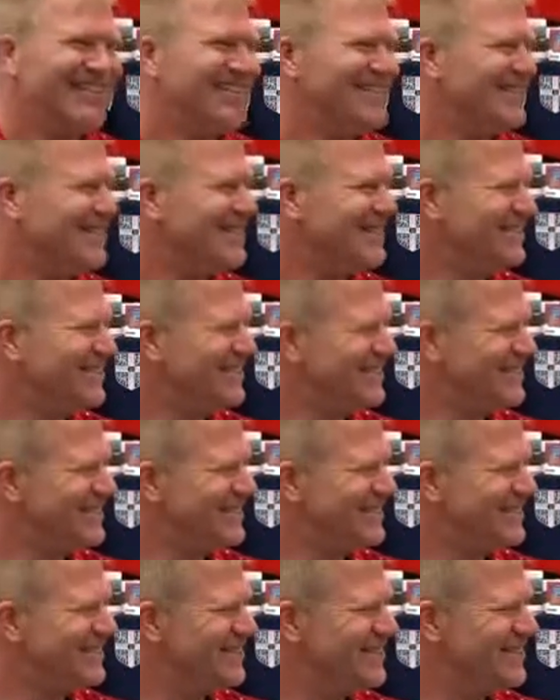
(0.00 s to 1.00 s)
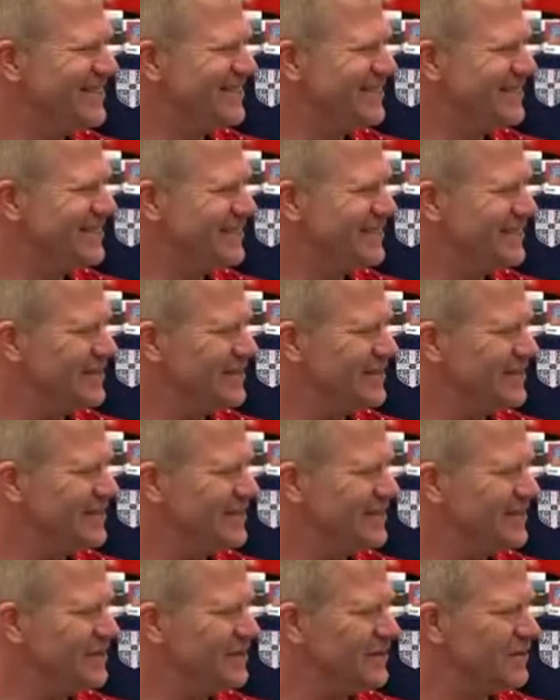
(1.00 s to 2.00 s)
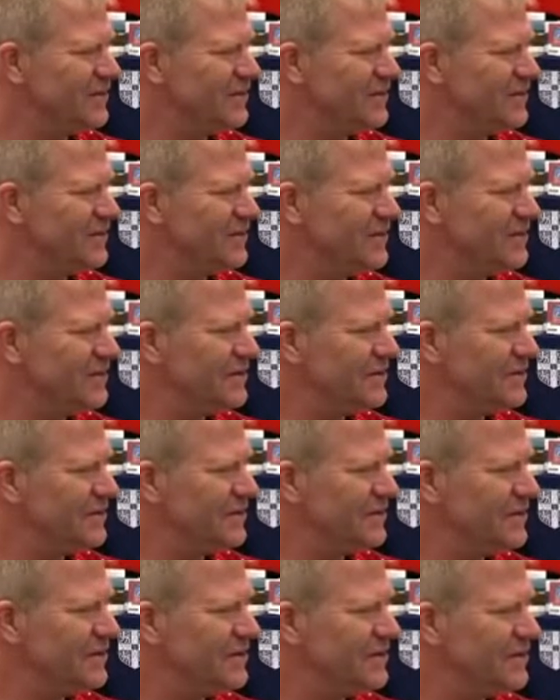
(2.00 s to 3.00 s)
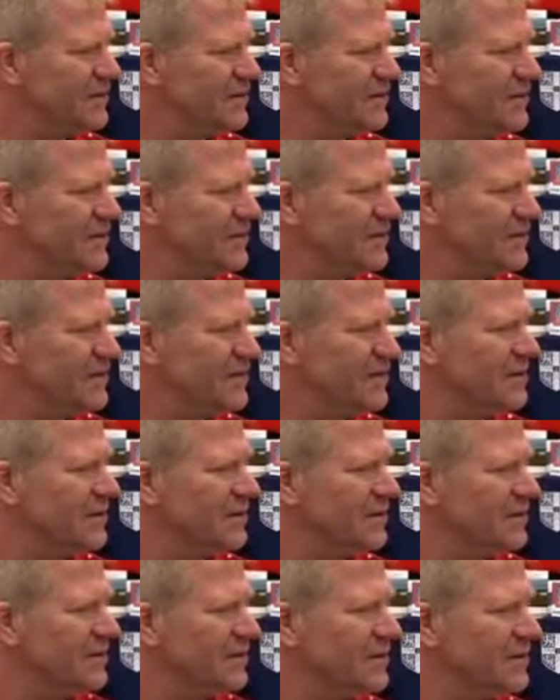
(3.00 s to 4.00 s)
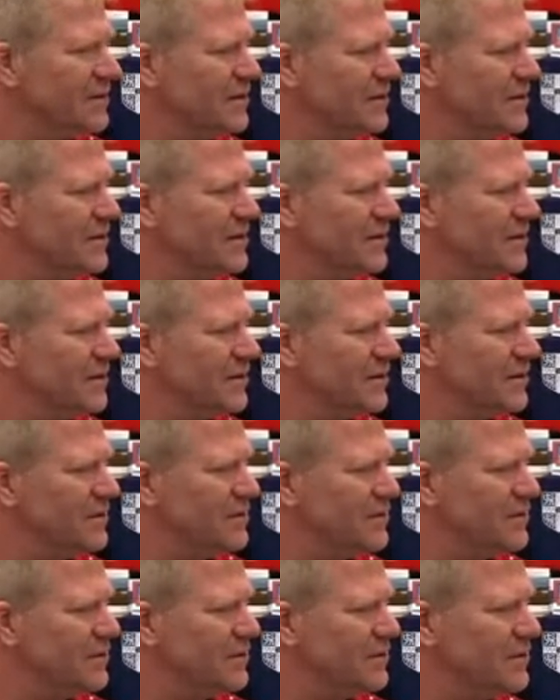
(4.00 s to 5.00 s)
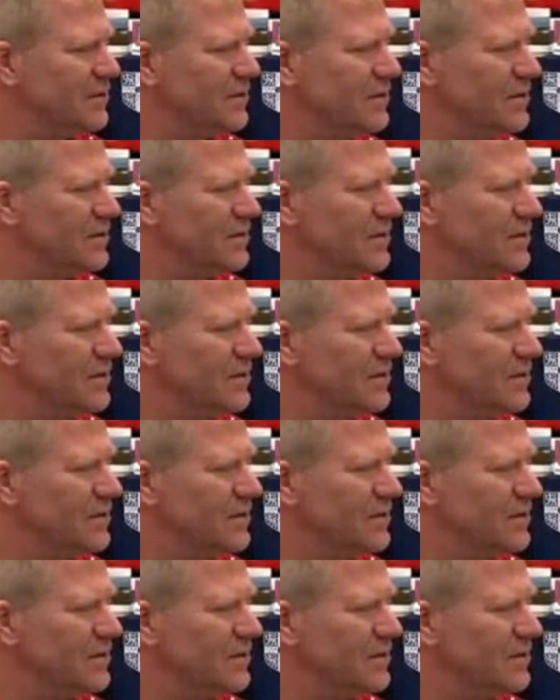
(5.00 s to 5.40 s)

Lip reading: (not speaking)